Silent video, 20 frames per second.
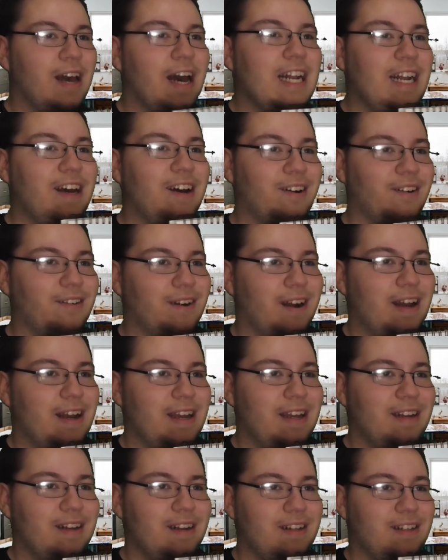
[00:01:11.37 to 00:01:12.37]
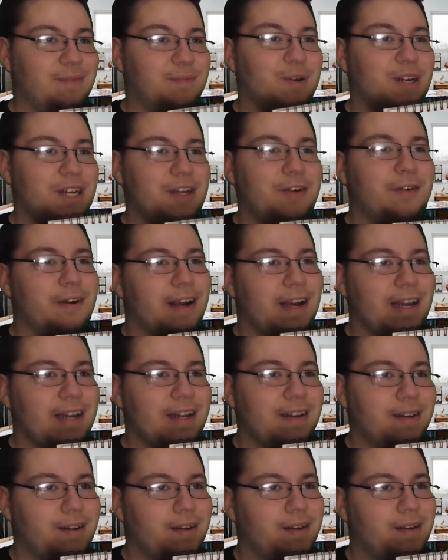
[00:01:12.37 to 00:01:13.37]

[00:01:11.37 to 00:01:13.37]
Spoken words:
I know, right? It's pretty great.